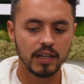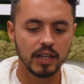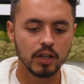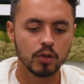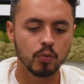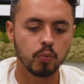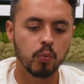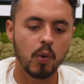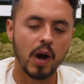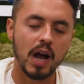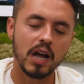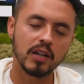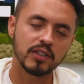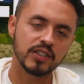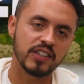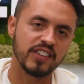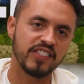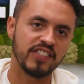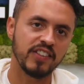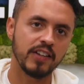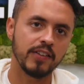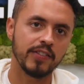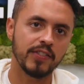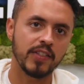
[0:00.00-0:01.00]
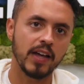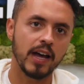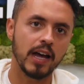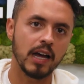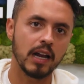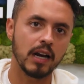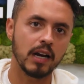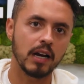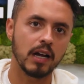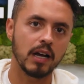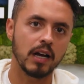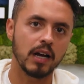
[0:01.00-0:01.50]
it's wild to think
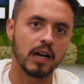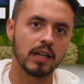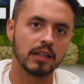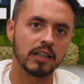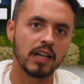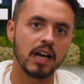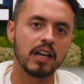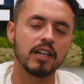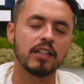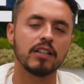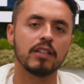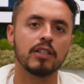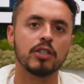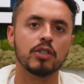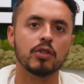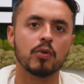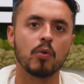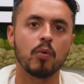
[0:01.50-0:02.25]
that a lot of these